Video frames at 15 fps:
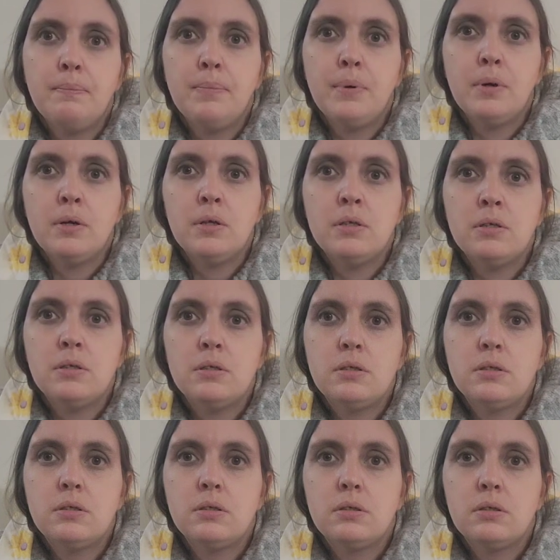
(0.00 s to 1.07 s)
but
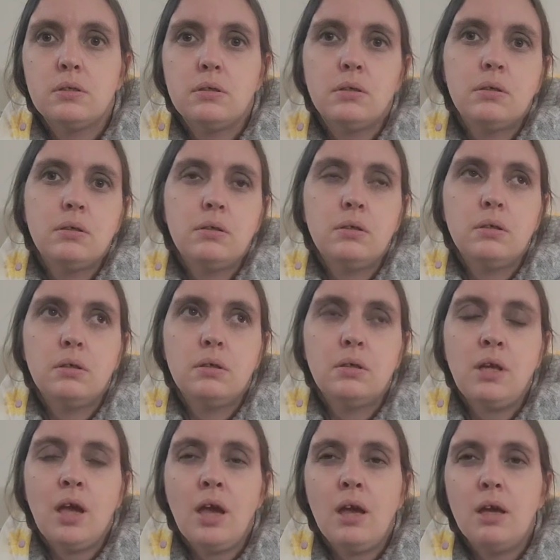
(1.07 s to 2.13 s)

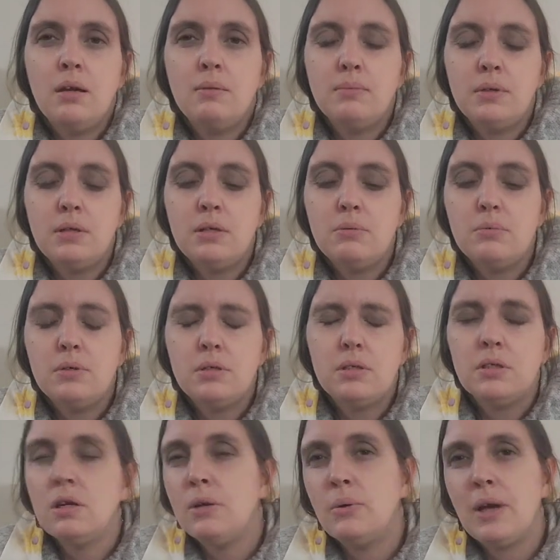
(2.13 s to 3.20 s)
it was
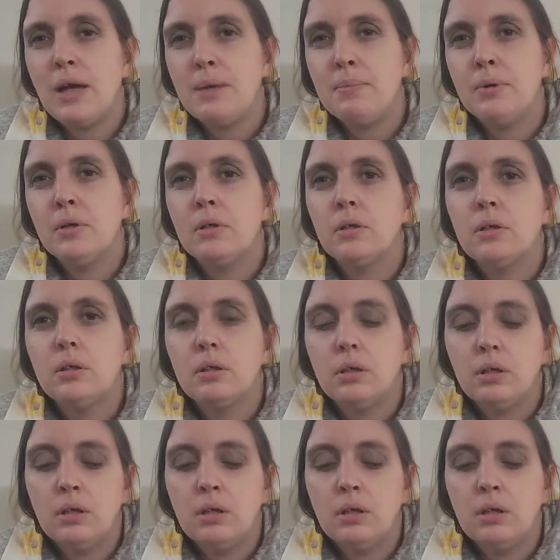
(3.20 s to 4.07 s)
an okay book.